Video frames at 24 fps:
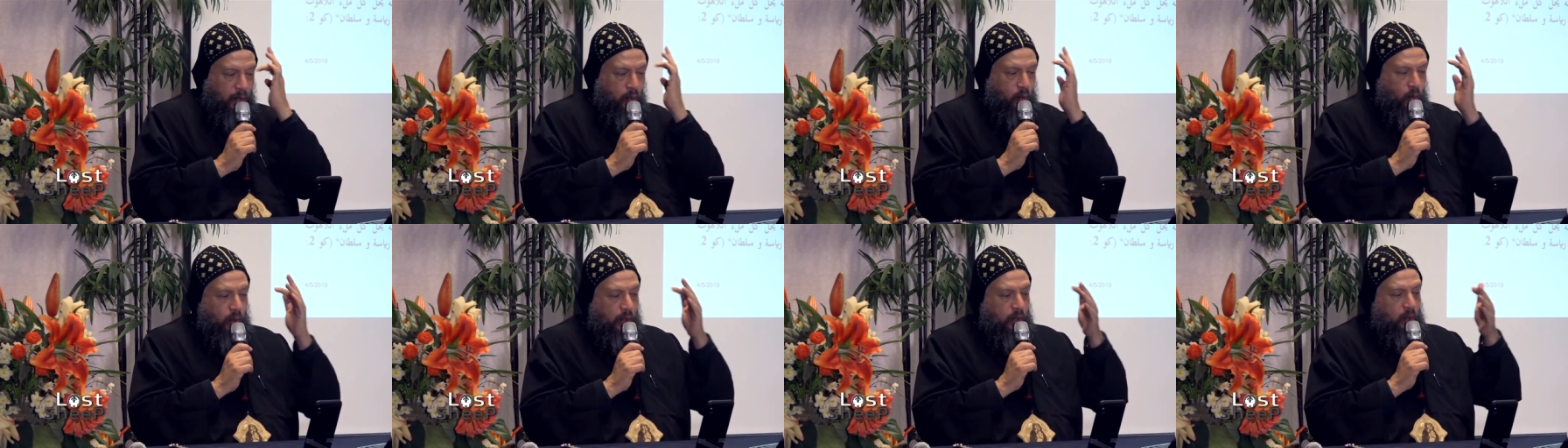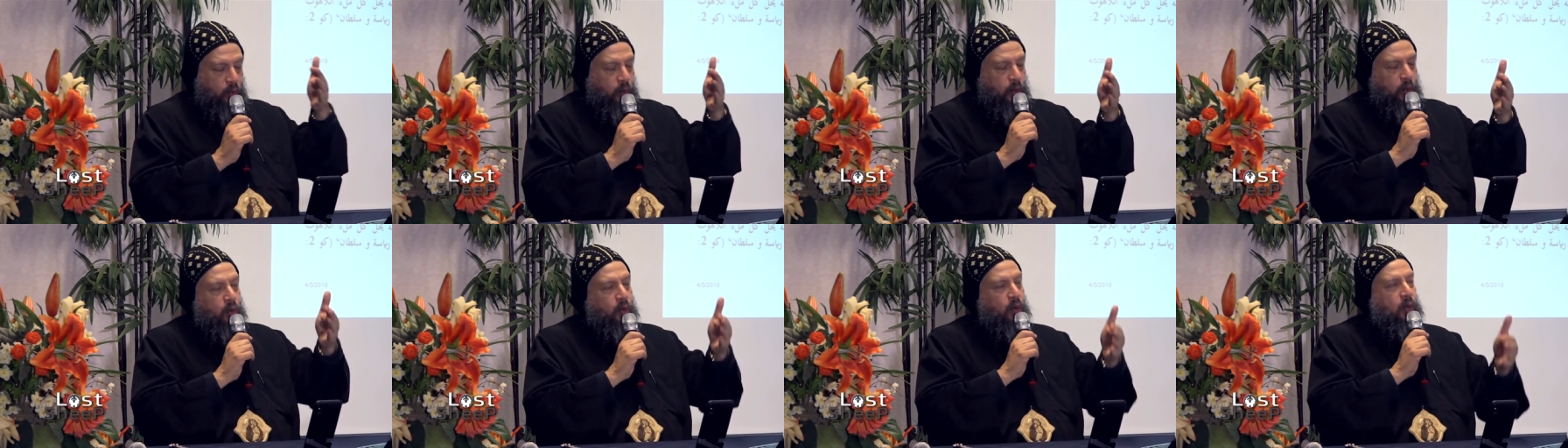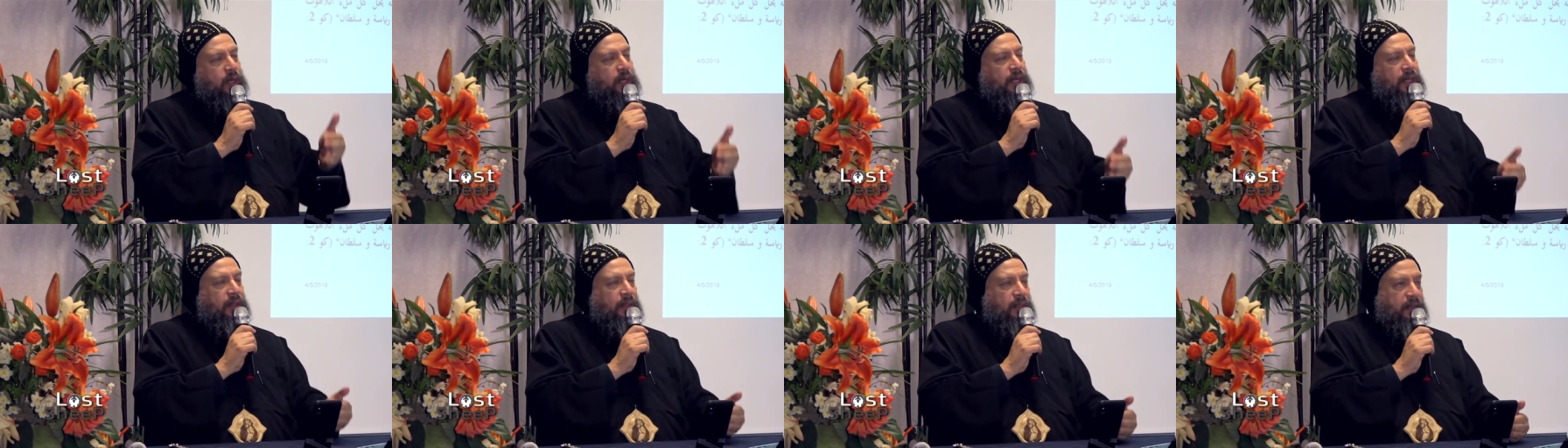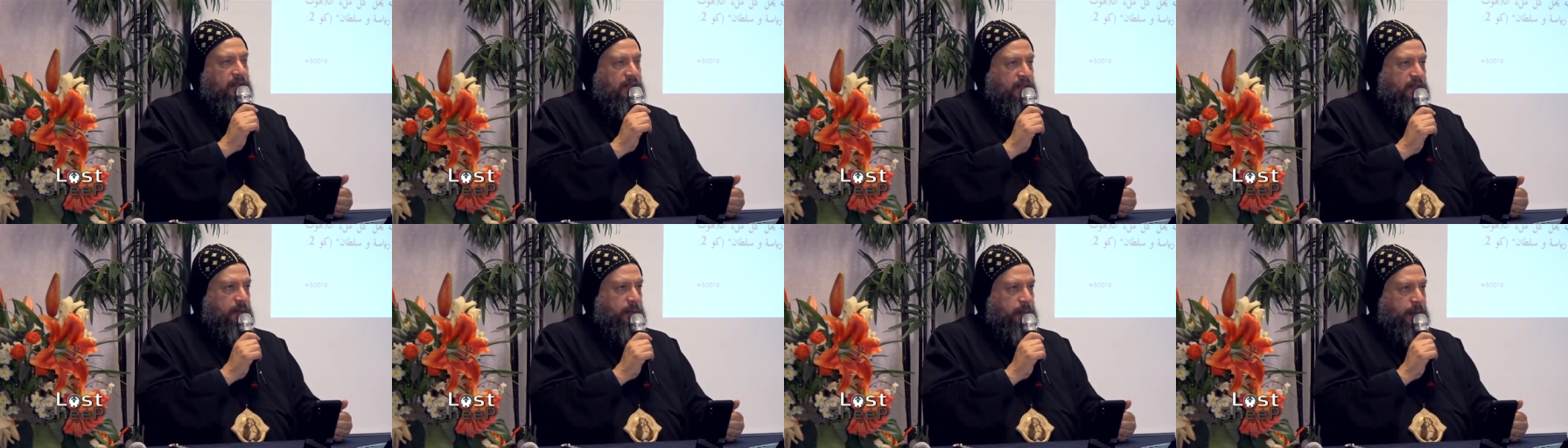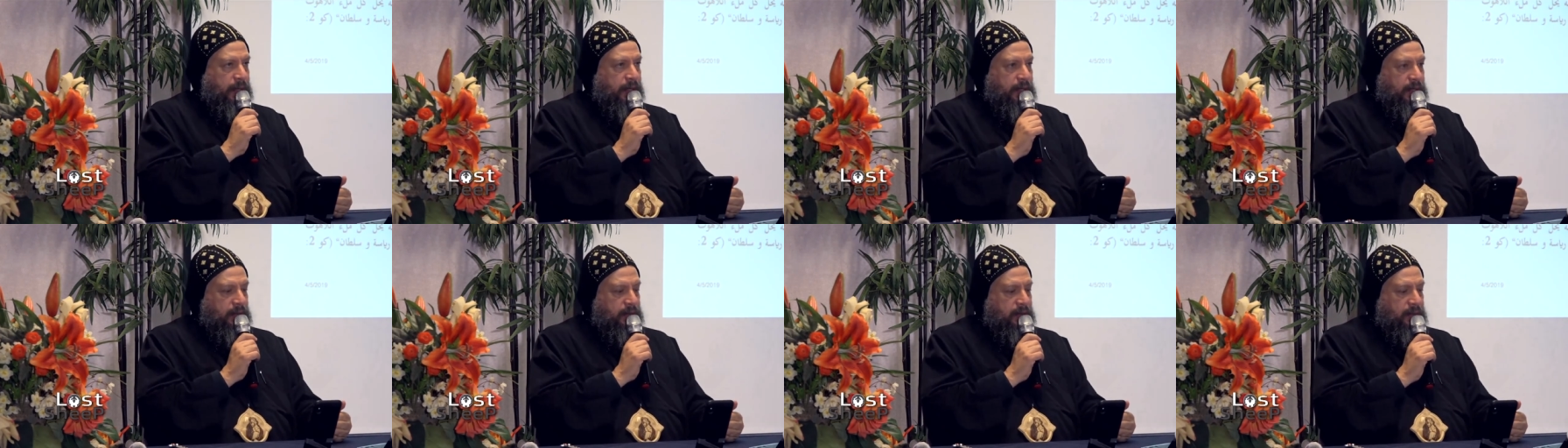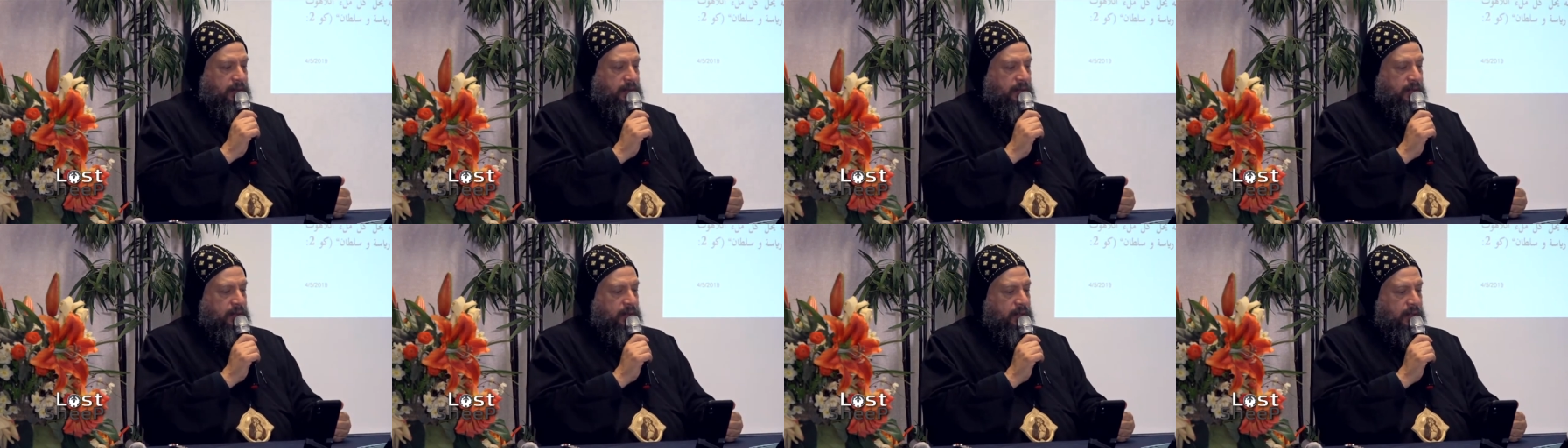When we walk with the Spirit,
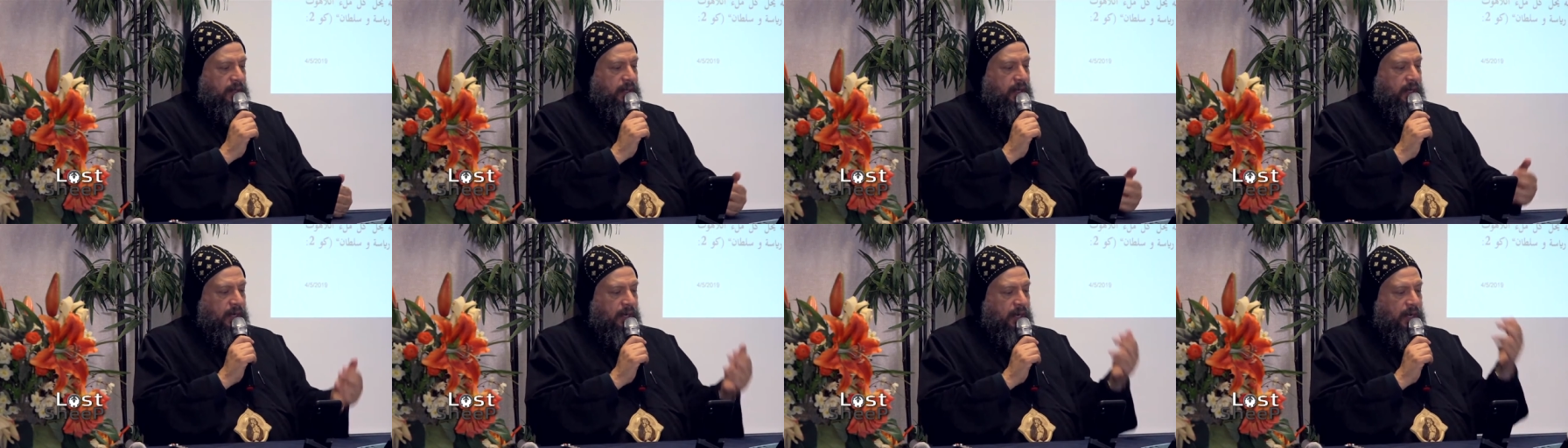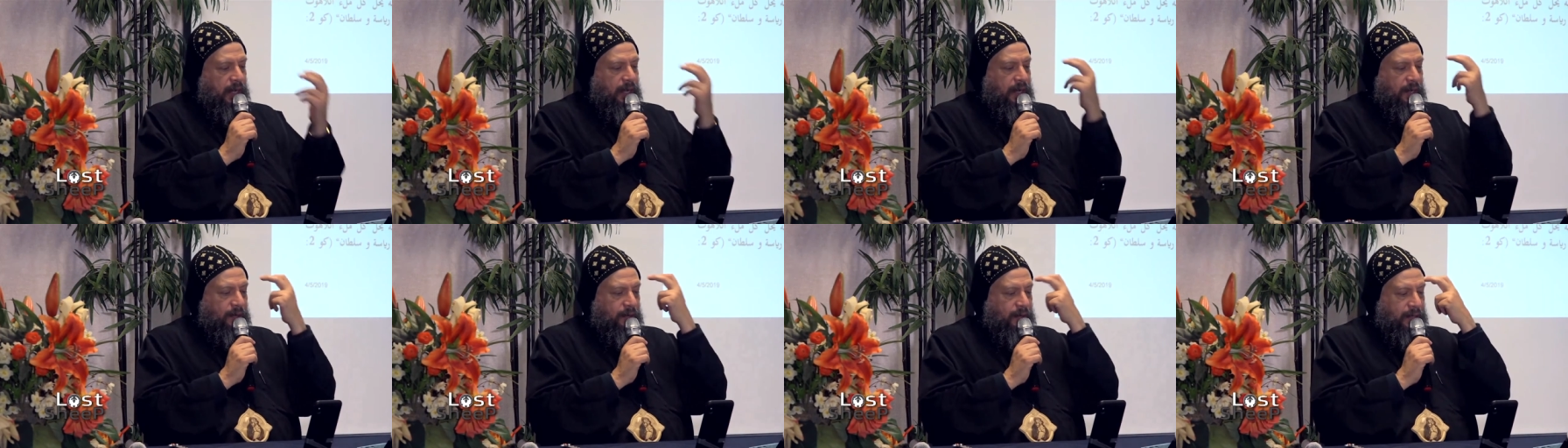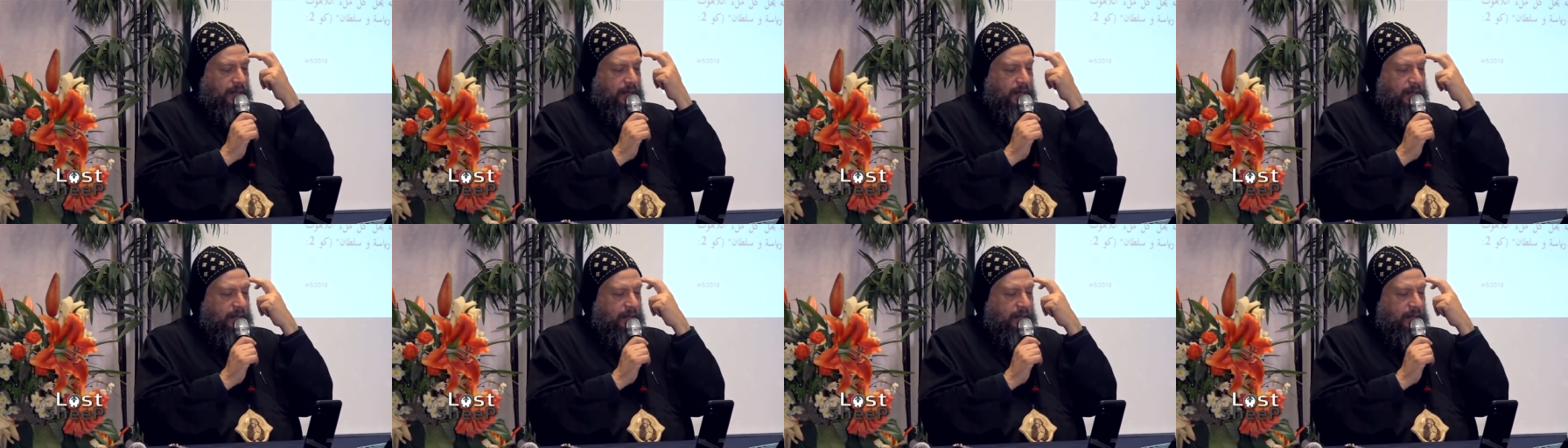our